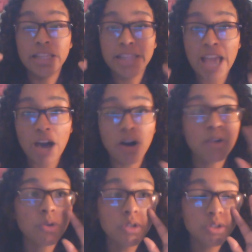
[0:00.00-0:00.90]
Now, of
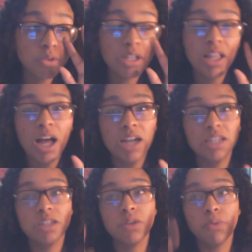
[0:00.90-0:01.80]
course, Unalaq
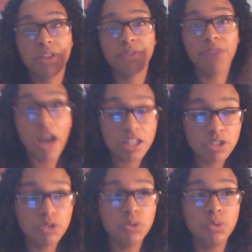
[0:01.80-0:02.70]
with
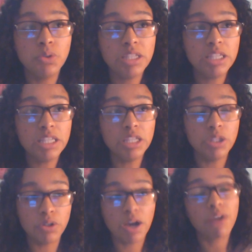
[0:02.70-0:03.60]
Batu,
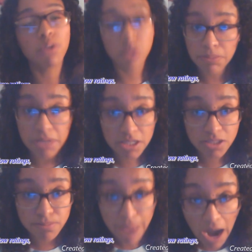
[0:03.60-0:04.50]
of course, he
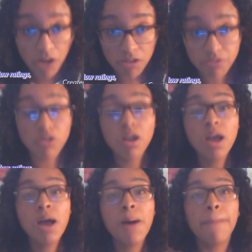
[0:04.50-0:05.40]
becomes powerful,
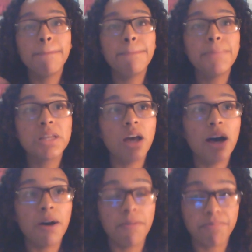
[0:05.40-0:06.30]
but
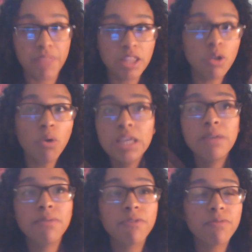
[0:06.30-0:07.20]
and the
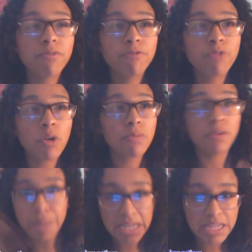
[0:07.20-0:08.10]
only form
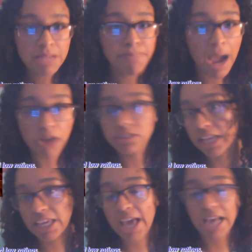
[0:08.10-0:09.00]
of bending powers that
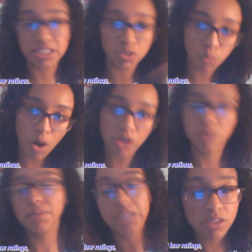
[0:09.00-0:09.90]
he has is water
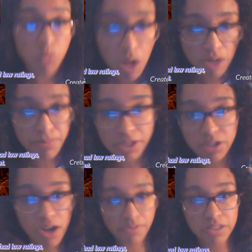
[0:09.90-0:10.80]
because he's a waterbender,
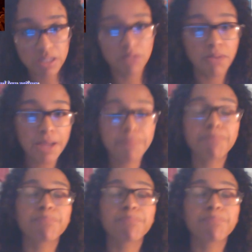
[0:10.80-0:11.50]
obviously, right?